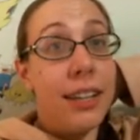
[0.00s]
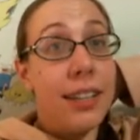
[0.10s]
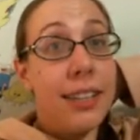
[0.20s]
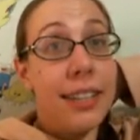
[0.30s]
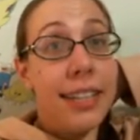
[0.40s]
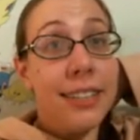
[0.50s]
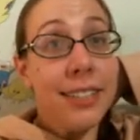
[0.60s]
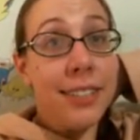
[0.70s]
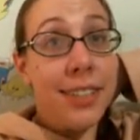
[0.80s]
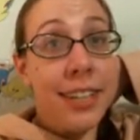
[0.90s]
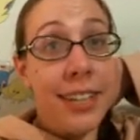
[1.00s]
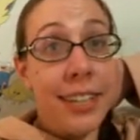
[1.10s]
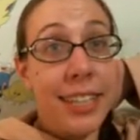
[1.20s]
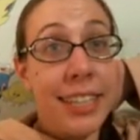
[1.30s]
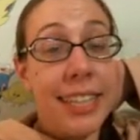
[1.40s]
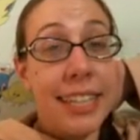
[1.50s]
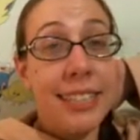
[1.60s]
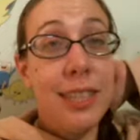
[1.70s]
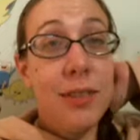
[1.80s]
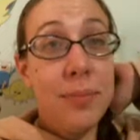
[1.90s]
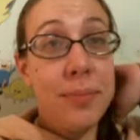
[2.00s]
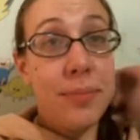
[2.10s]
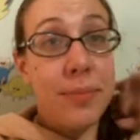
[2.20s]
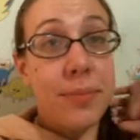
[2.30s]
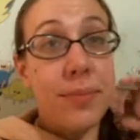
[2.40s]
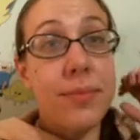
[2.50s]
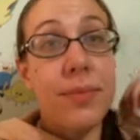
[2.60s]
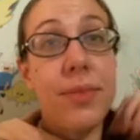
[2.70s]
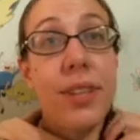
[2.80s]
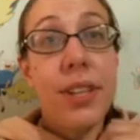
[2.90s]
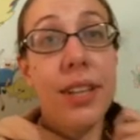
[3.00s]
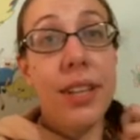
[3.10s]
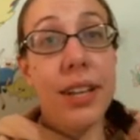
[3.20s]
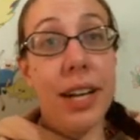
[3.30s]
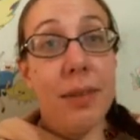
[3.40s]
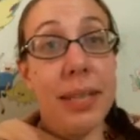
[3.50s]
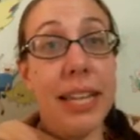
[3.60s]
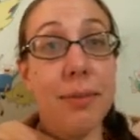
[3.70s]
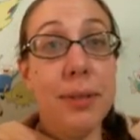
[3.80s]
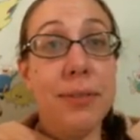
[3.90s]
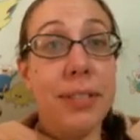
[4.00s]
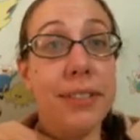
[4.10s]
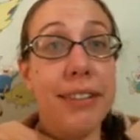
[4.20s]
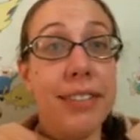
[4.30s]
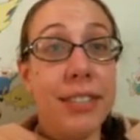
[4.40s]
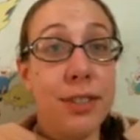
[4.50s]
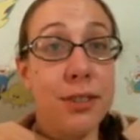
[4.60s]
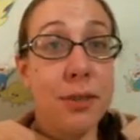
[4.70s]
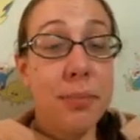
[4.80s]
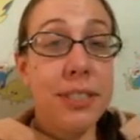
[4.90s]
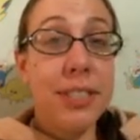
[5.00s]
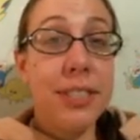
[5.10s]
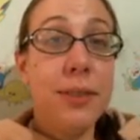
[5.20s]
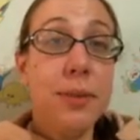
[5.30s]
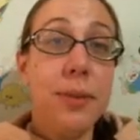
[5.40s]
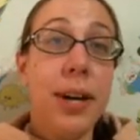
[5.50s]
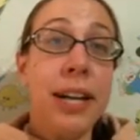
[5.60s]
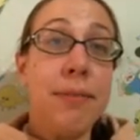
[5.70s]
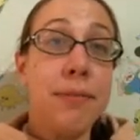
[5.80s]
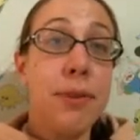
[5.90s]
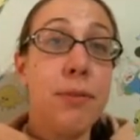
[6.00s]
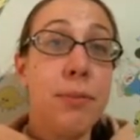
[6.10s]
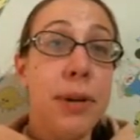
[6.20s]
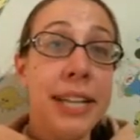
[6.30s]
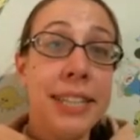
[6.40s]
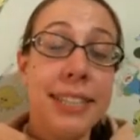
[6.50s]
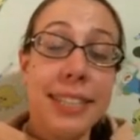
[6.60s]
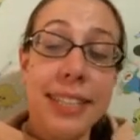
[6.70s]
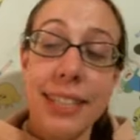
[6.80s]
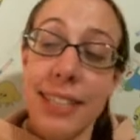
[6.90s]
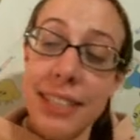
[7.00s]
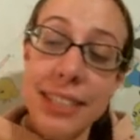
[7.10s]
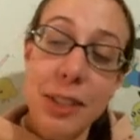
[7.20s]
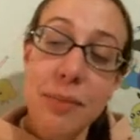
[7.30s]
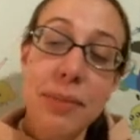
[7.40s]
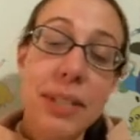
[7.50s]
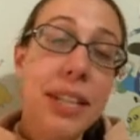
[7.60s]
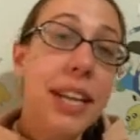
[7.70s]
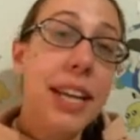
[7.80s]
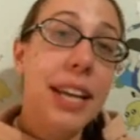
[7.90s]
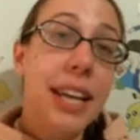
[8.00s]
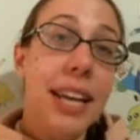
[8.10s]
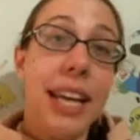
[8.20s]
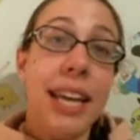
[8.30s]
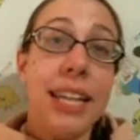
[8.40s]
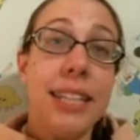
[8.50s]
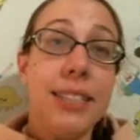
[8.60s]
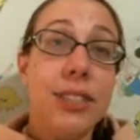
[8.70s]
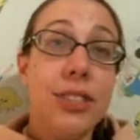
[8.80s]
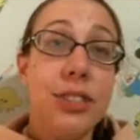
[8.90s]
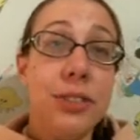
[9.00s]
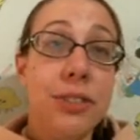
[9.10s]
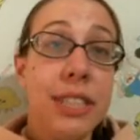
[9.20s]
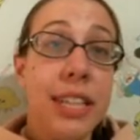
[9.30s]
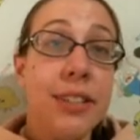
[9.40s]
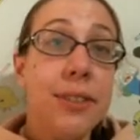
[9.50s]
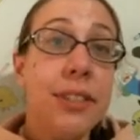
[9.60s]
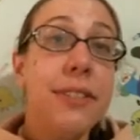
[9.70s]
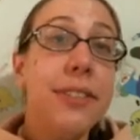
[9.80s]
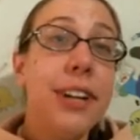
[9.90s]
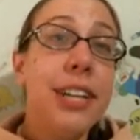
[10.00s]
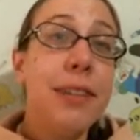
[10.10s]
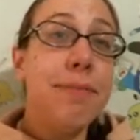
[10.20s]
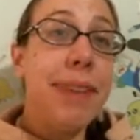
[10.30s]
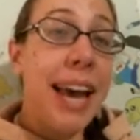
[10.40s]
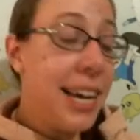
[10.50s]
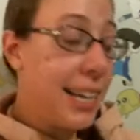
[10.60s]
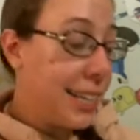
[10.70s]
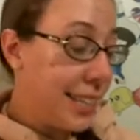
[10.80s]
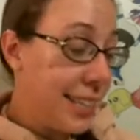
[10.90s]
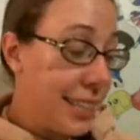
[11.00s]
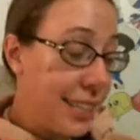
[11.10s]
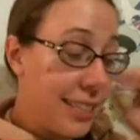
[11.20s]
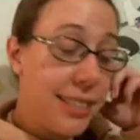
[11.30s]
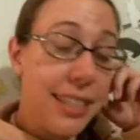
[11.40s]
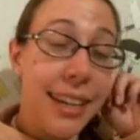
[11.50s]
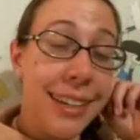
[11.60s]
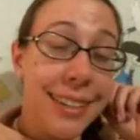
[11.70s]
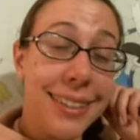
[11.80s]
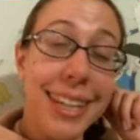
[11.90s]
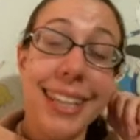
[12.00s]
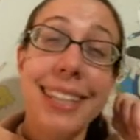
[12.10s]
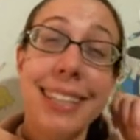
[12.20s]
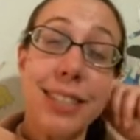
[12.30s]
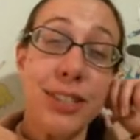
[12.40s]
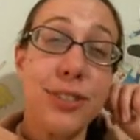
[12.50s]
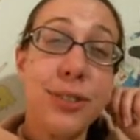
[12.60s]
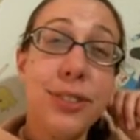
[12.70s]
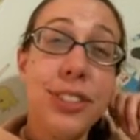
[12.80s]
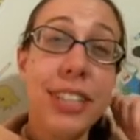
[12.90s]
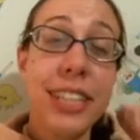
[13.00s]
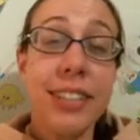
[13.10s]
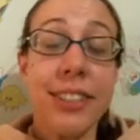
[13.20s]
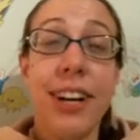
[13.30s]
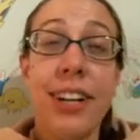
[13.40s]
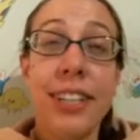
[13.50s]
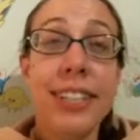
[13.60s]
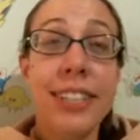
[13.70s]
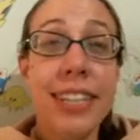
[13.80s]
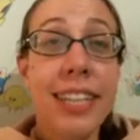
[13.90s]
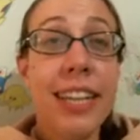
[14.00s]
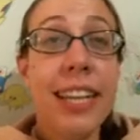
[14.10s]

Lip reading: letters are connected. And they're moving around as a group still. I'm right-clicking on them and choosing, or if you're on a Mac, I think it's Control-click or Alt-click.